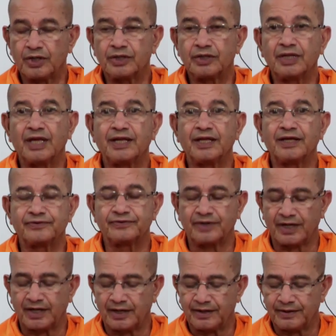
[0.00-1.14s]
Then he
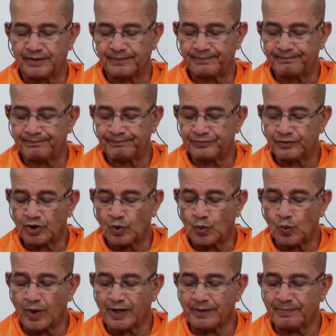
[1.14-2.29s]
said,
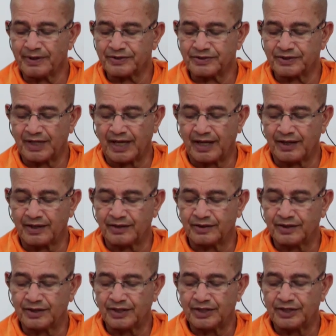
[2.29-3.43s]
one must take
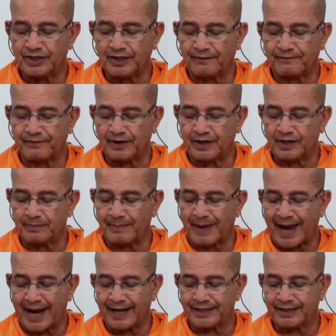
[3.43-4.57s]
the firm
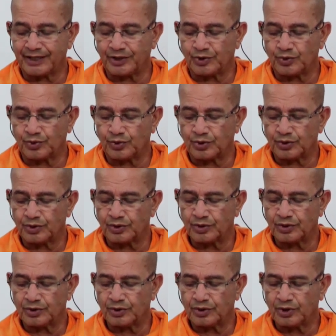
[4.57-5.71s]
attitude.
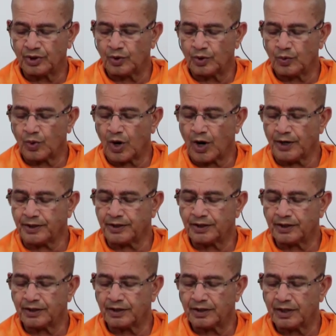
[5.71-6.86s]
What?
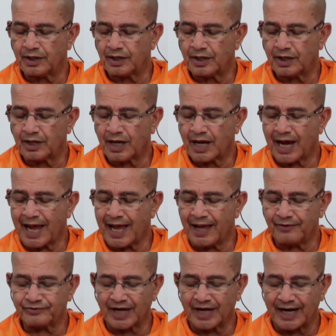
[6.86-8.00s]
I have
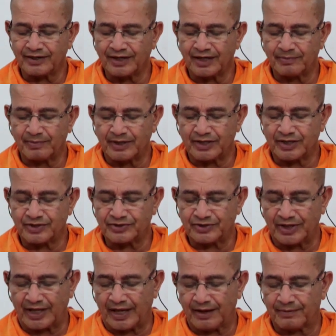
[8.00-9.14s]
chanted Mother's
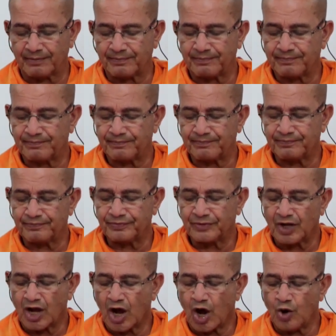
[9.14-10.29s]
name.
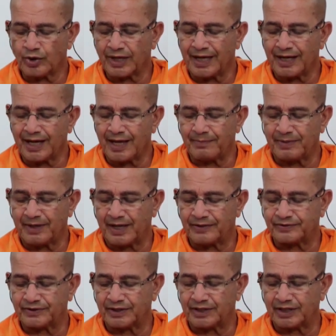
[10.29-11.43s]
How can I be a
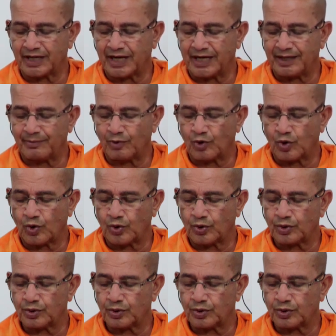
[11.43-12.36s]
sinner anymore?